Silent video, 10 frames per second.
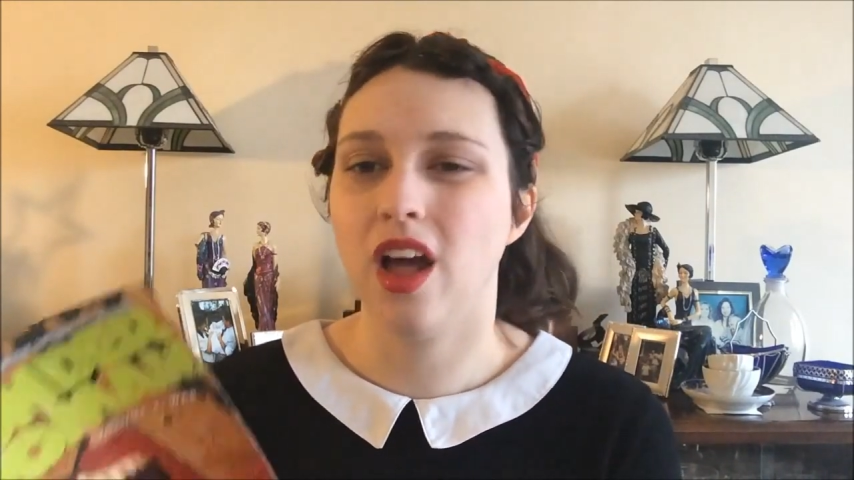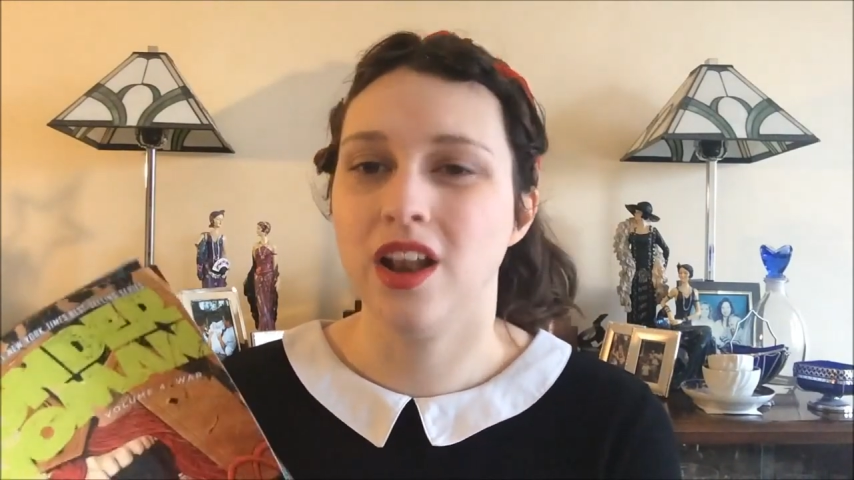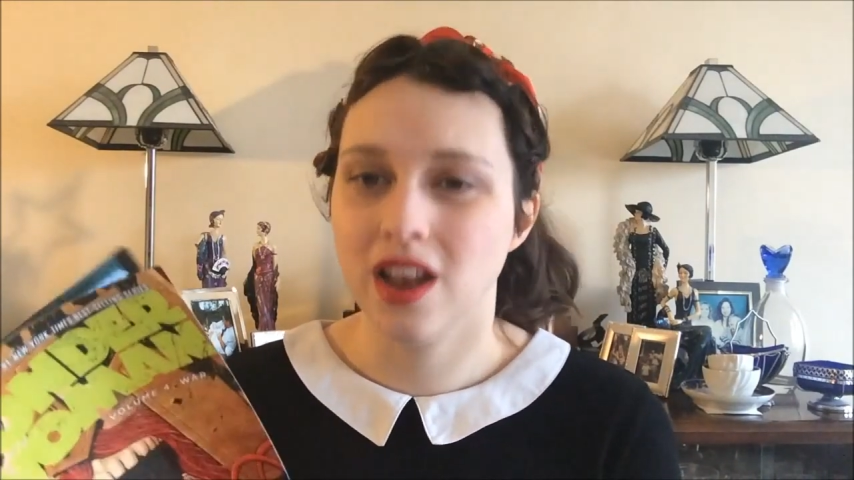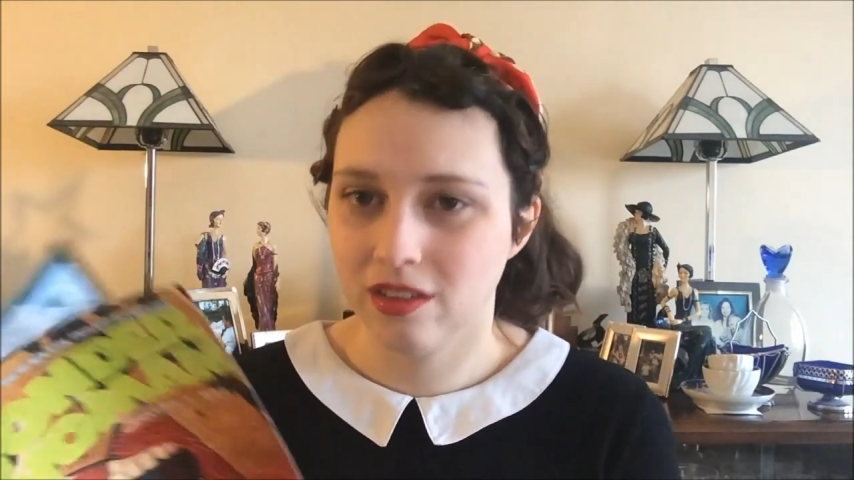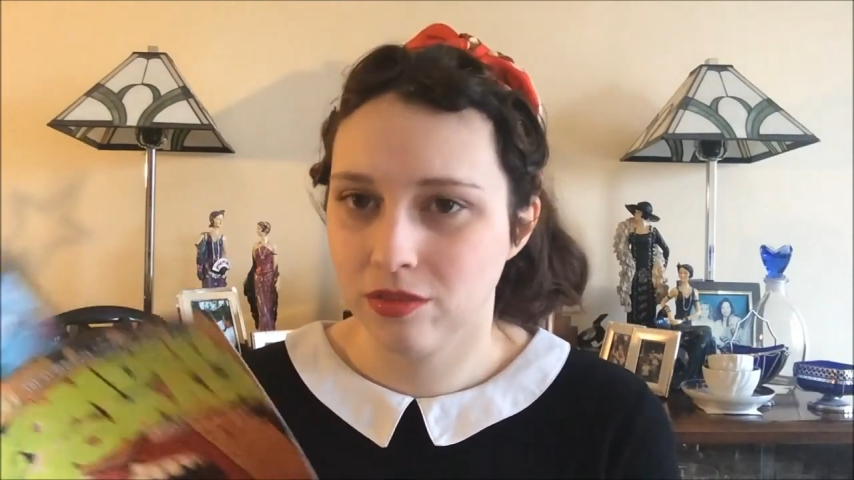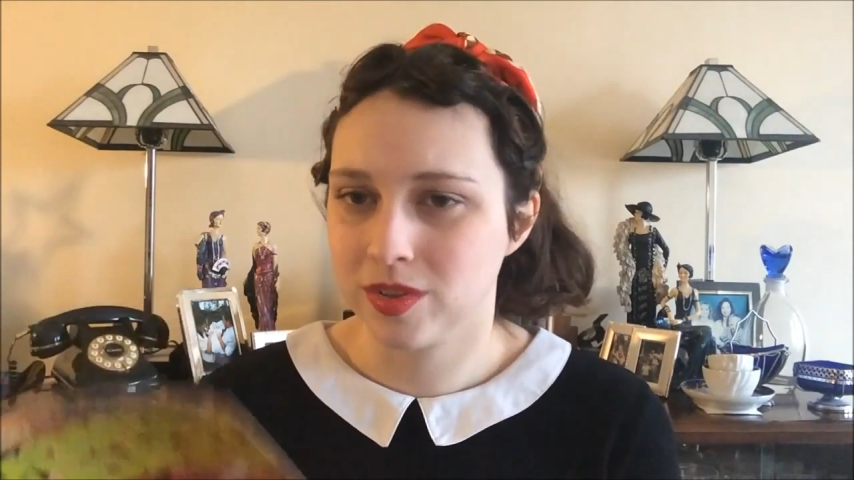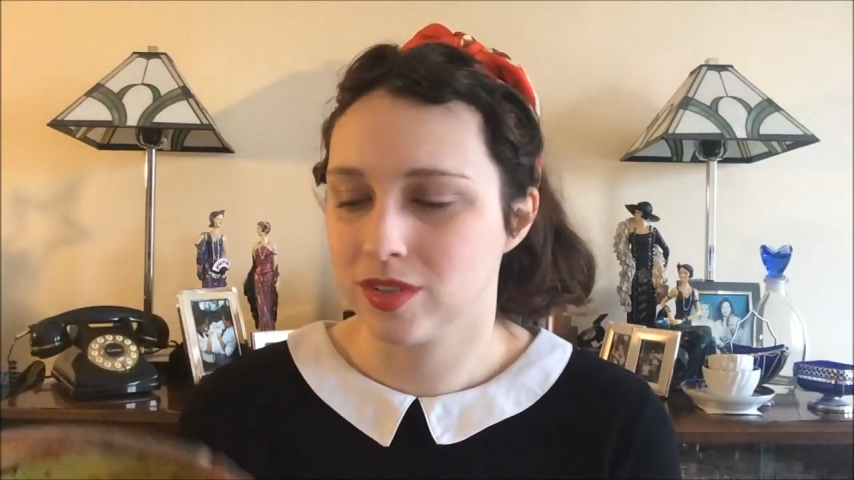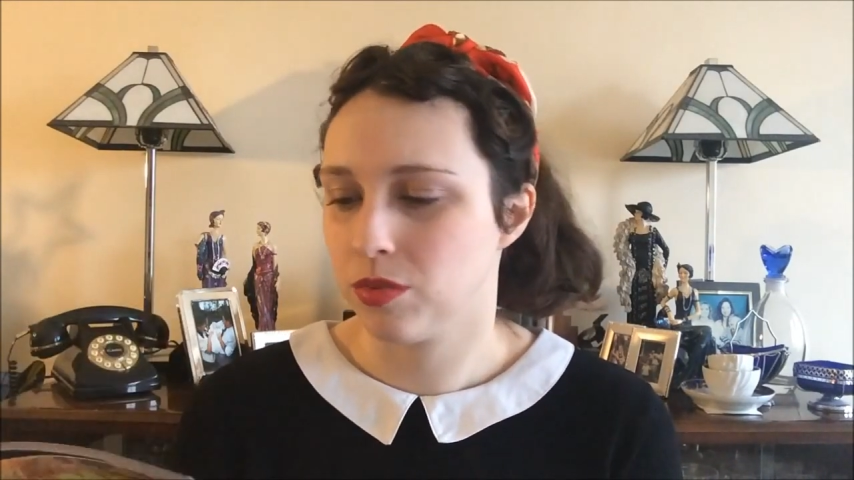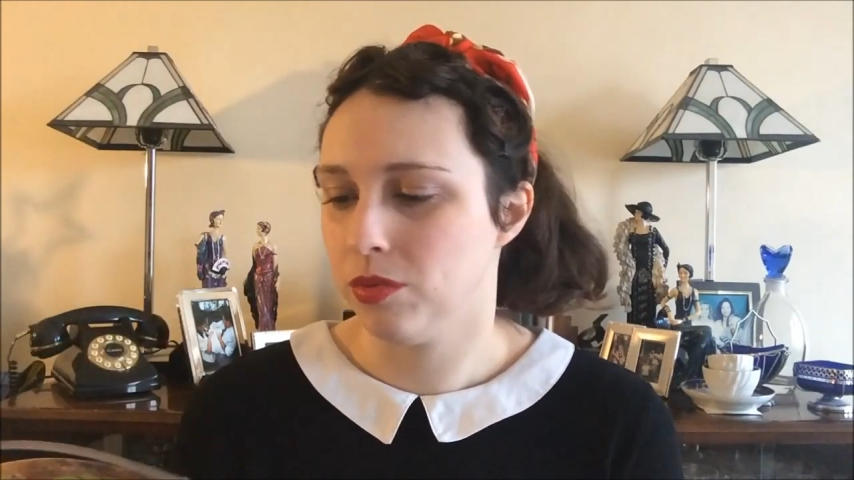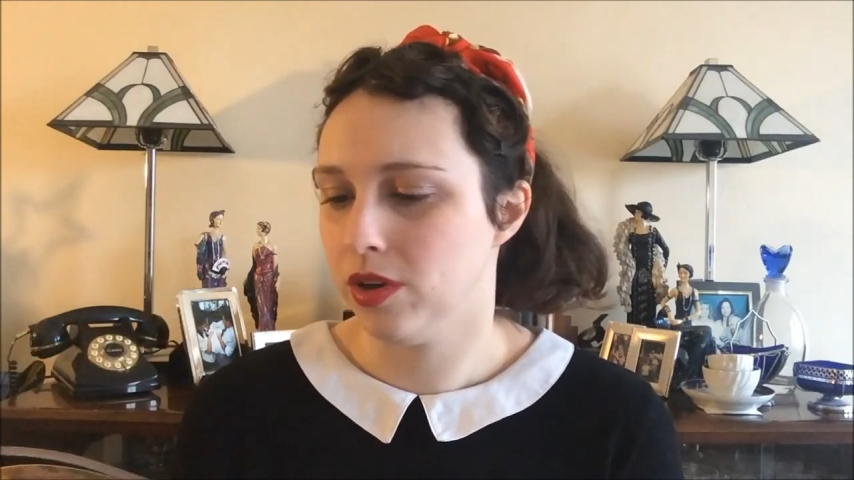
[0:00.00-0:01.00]
I love
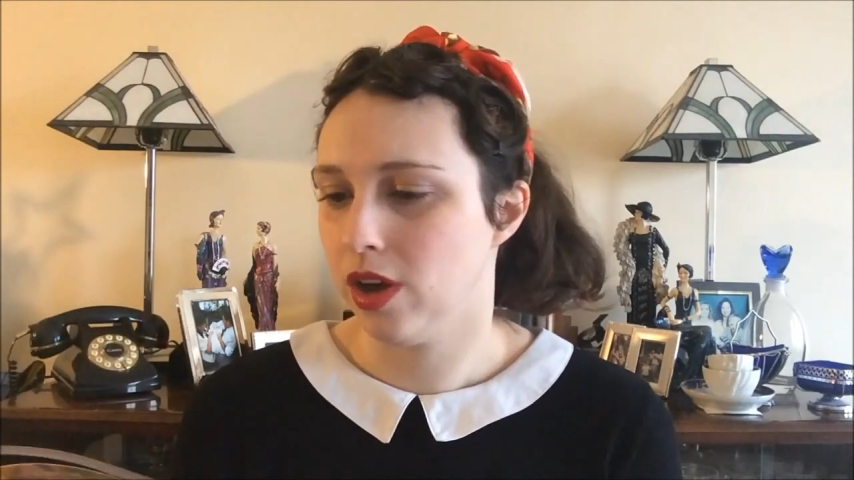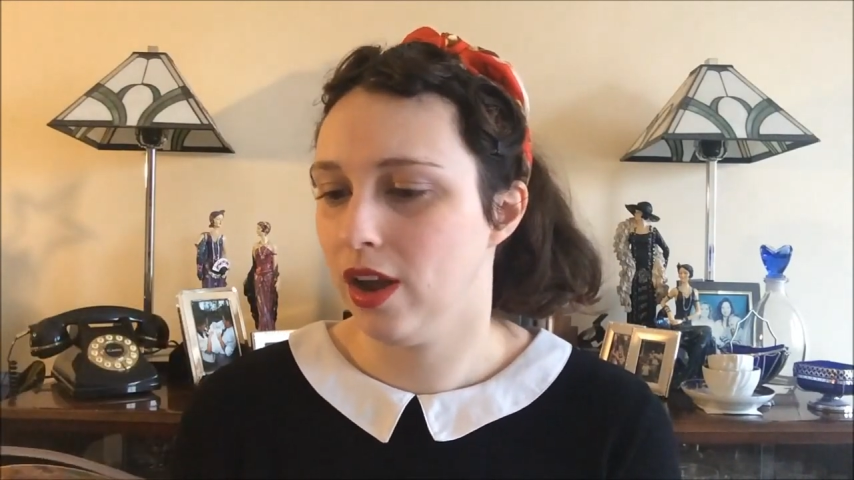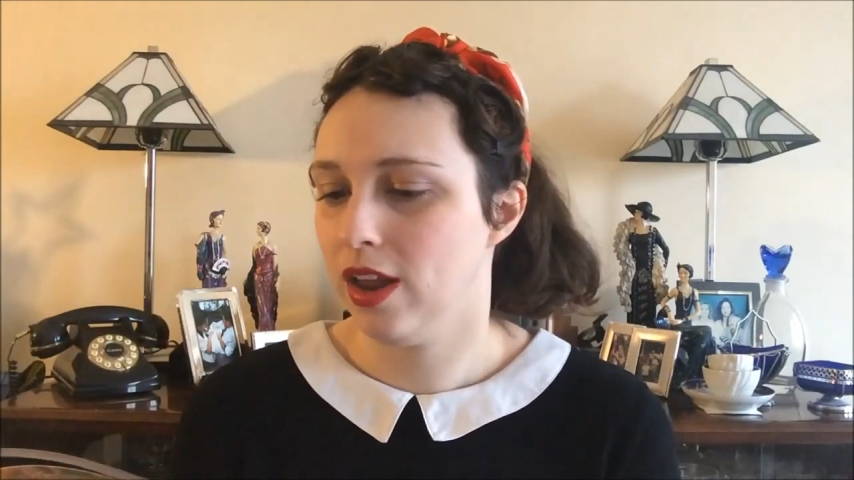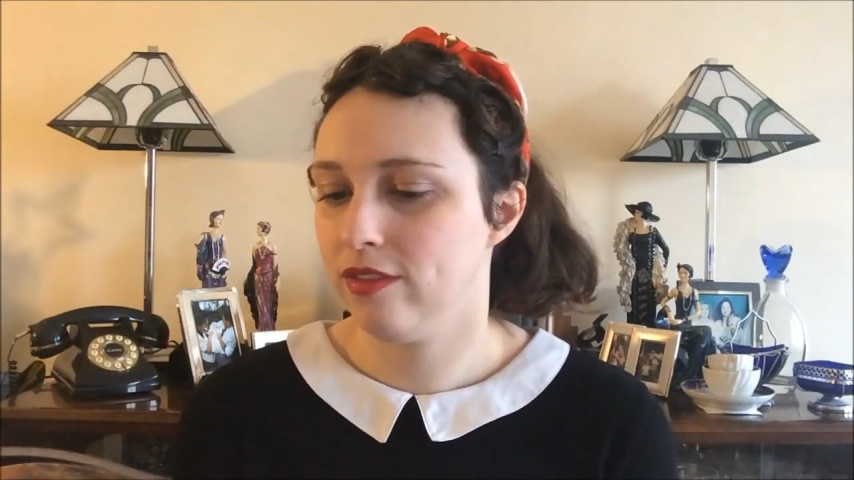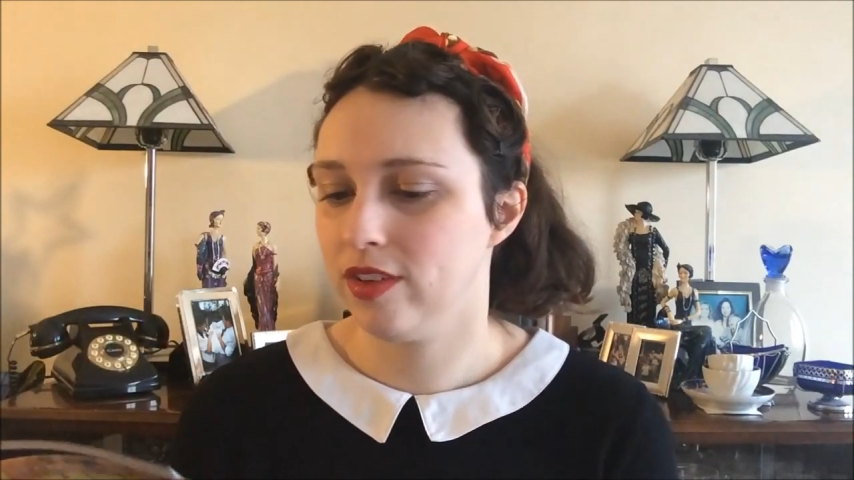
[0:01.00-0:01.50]
Wonder Woman. I love